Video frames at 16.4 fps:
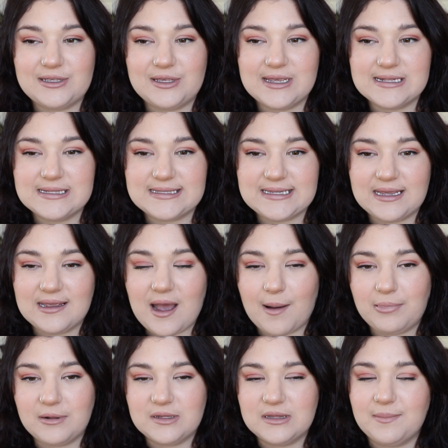you can see a
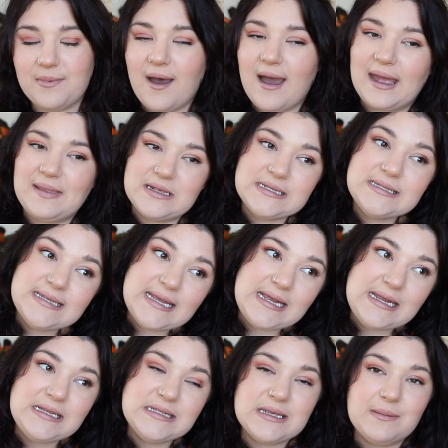couple of the behind the
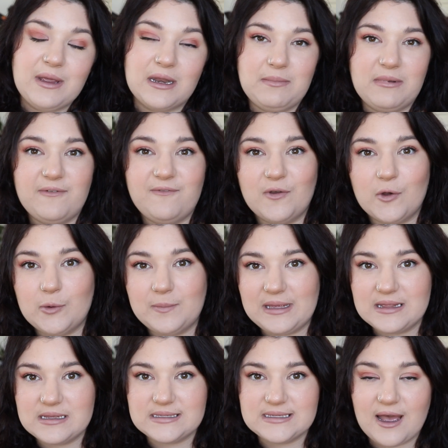scenes. I'm going to be
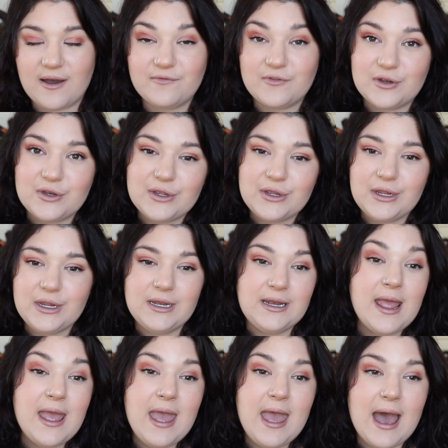filming this afternoon
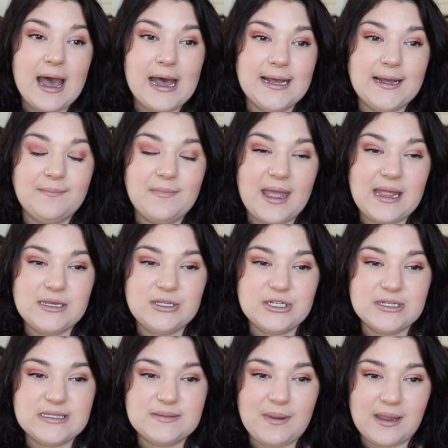and
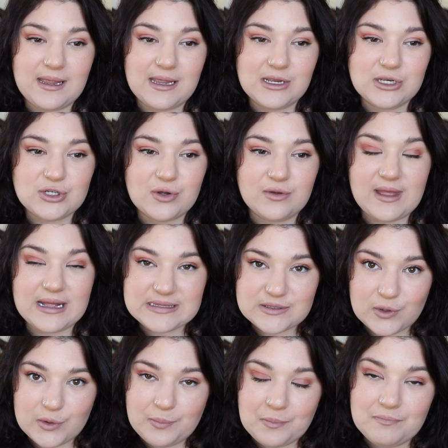just making sure that's
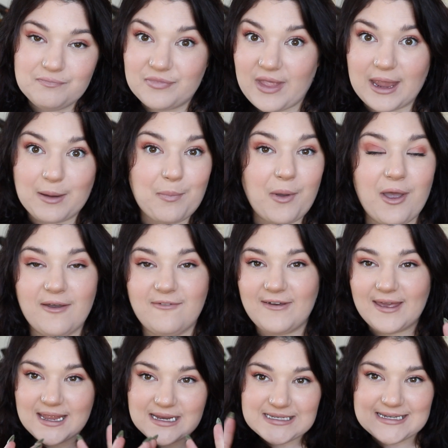all like
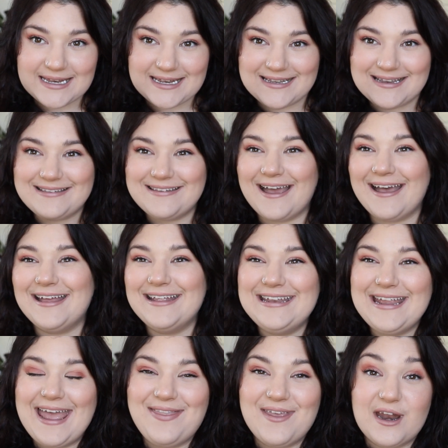perfect and
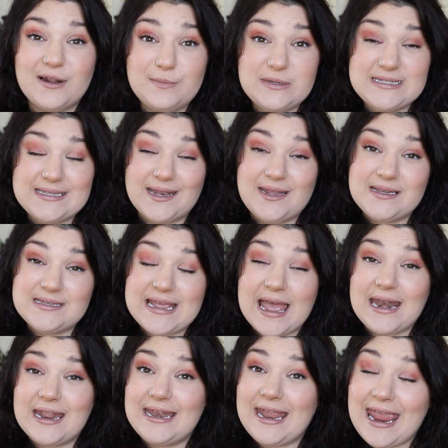done. And then I'll be sitting down and